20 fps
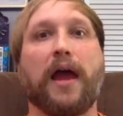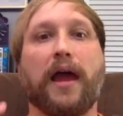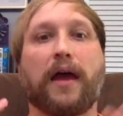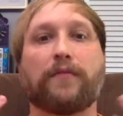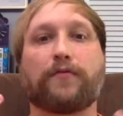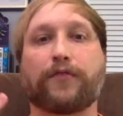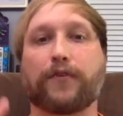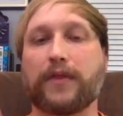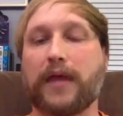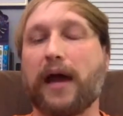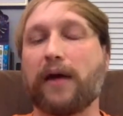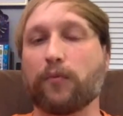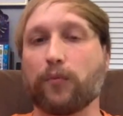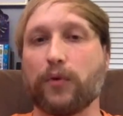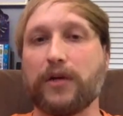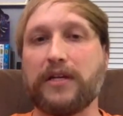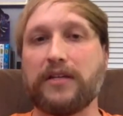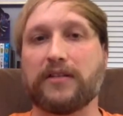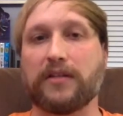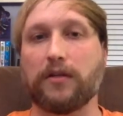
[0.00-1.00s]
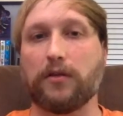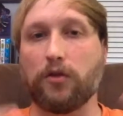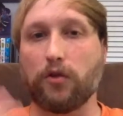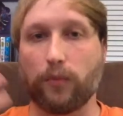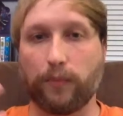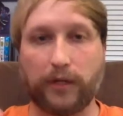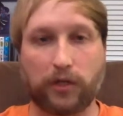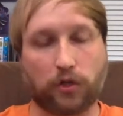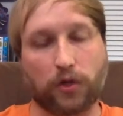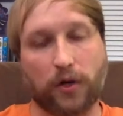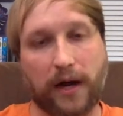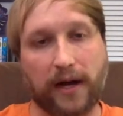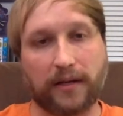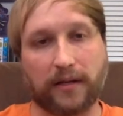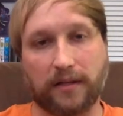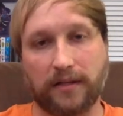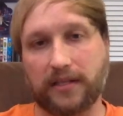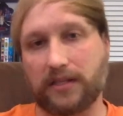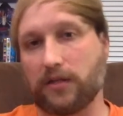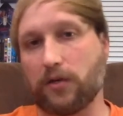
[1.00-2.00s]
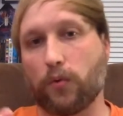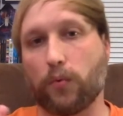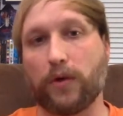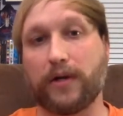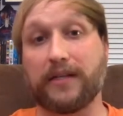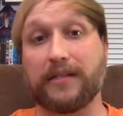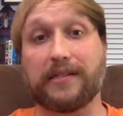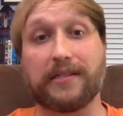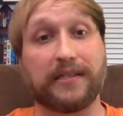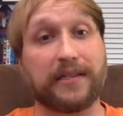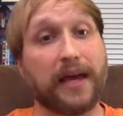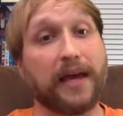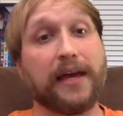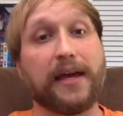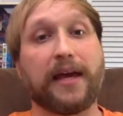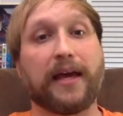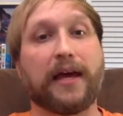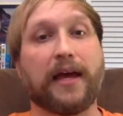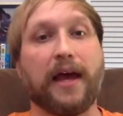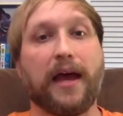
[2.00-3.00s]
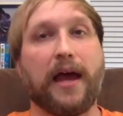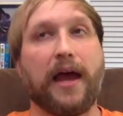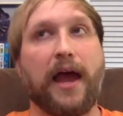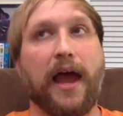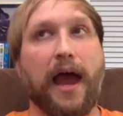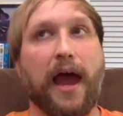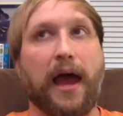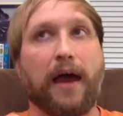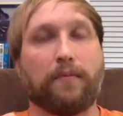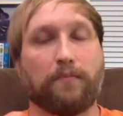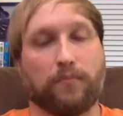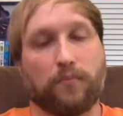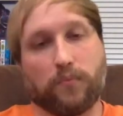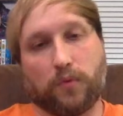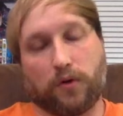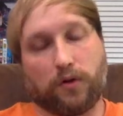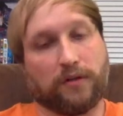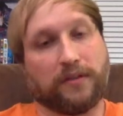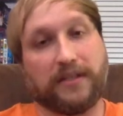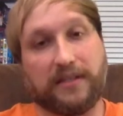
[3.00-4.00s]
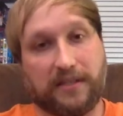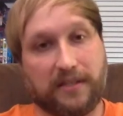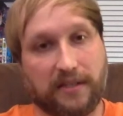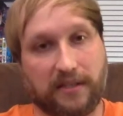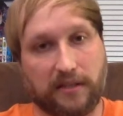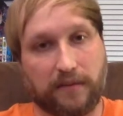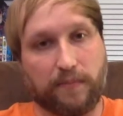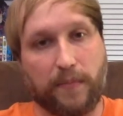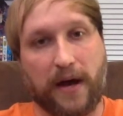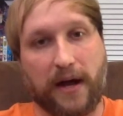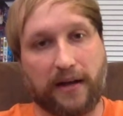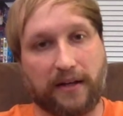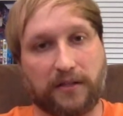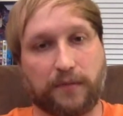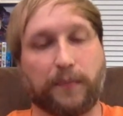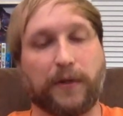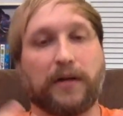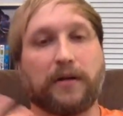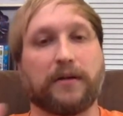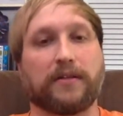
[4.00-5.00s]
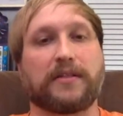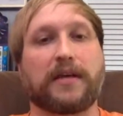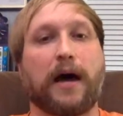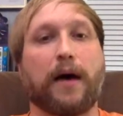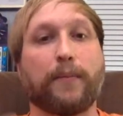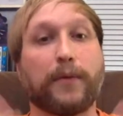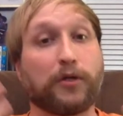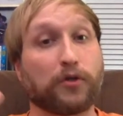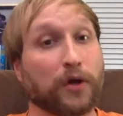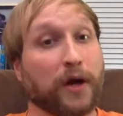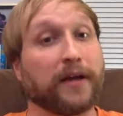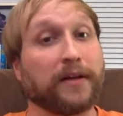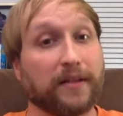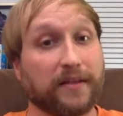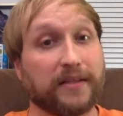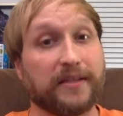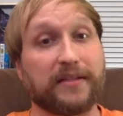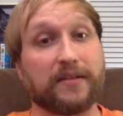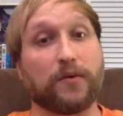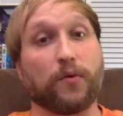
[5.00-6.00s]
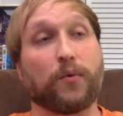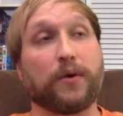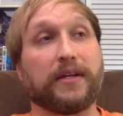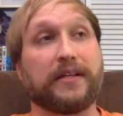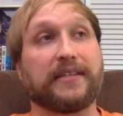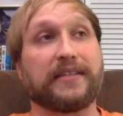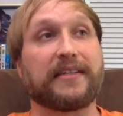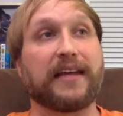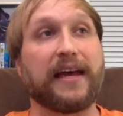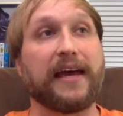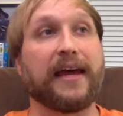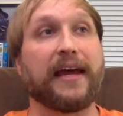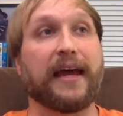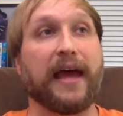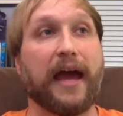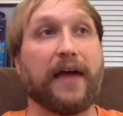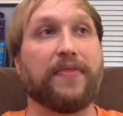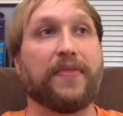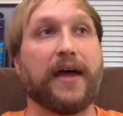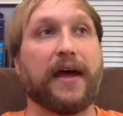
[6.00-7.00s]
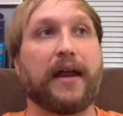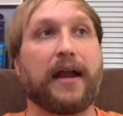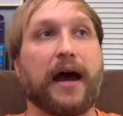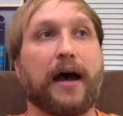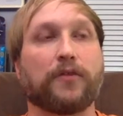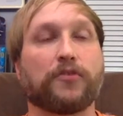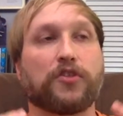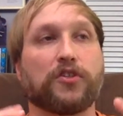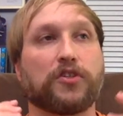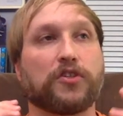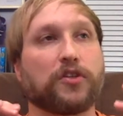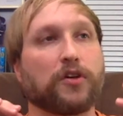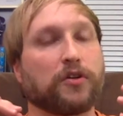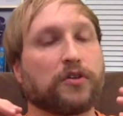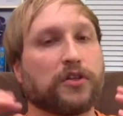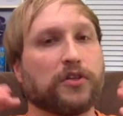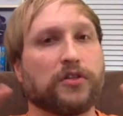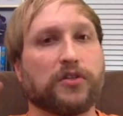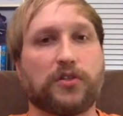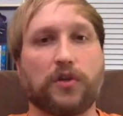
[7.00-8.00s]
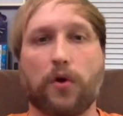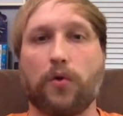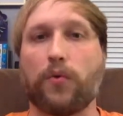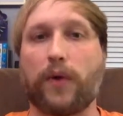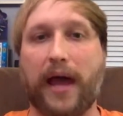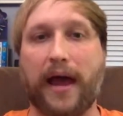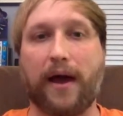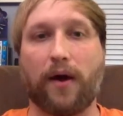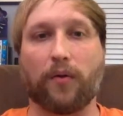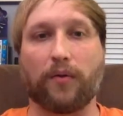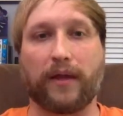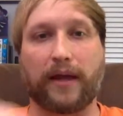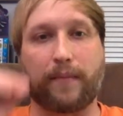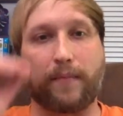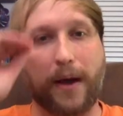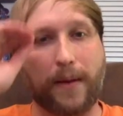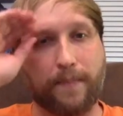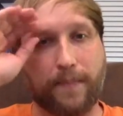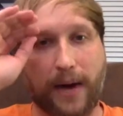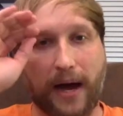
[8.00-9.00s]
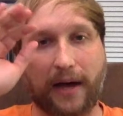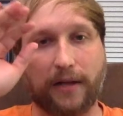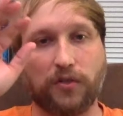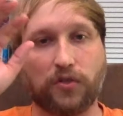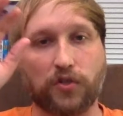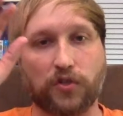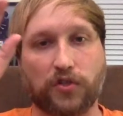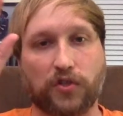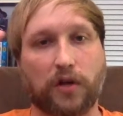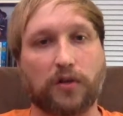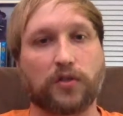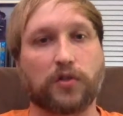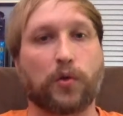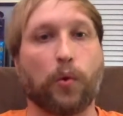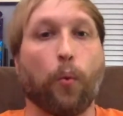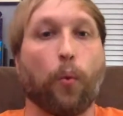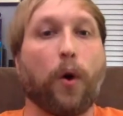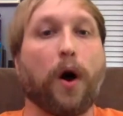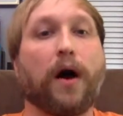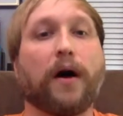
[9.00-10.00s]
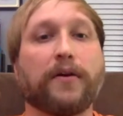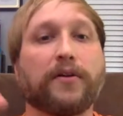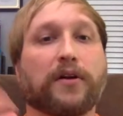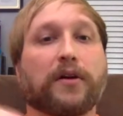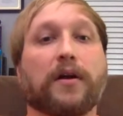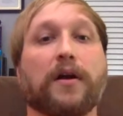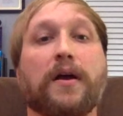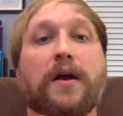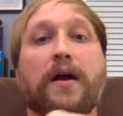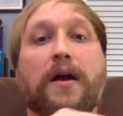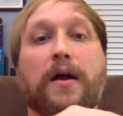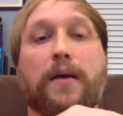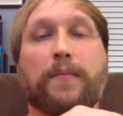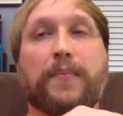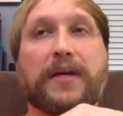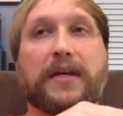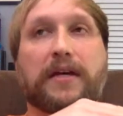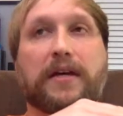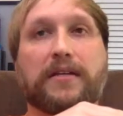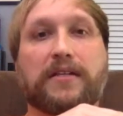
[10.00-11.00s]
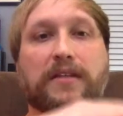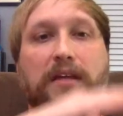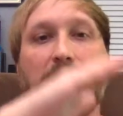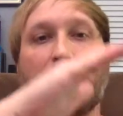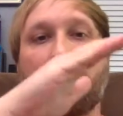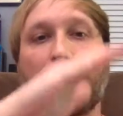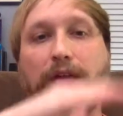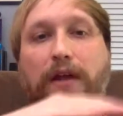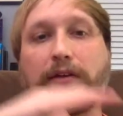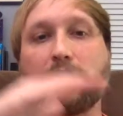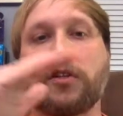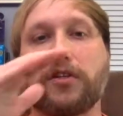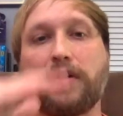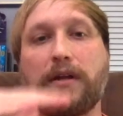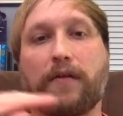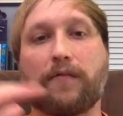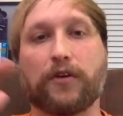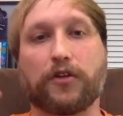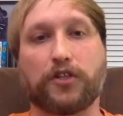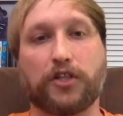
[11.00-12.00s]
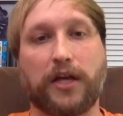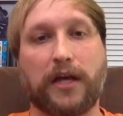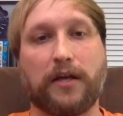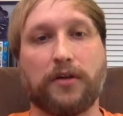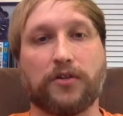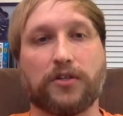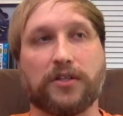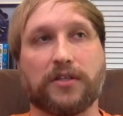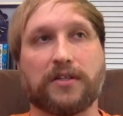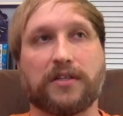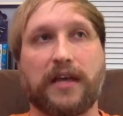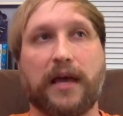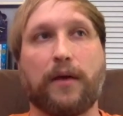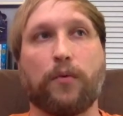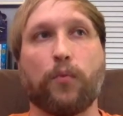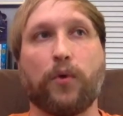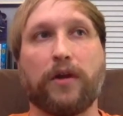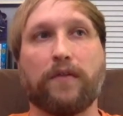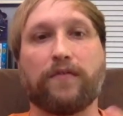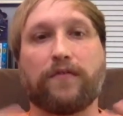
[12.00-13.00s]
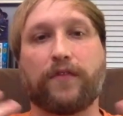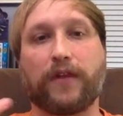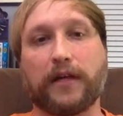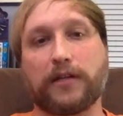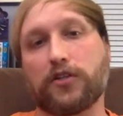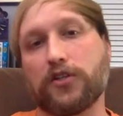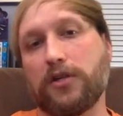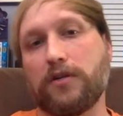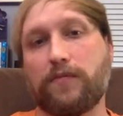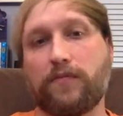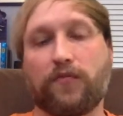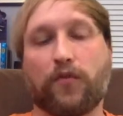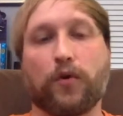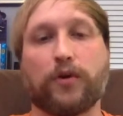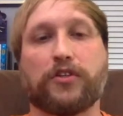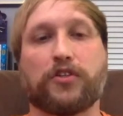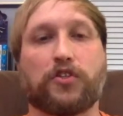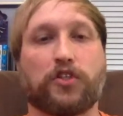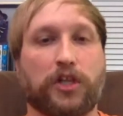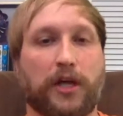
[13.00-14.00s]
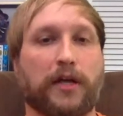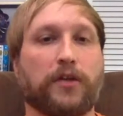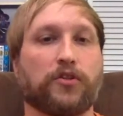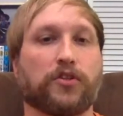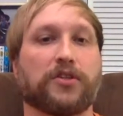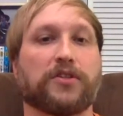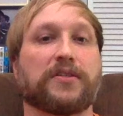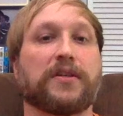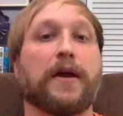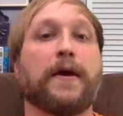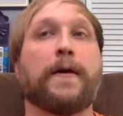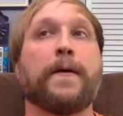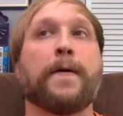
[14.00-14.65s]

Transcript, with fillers: And for that reason, you'll be trying to listen to what he's saying at, or at least this is my experience, I'll be trying to listen to what he's saying and then I'll just start to zone out. Like my mind just starts to wander because inflection never changes. And when inflection and voice changes,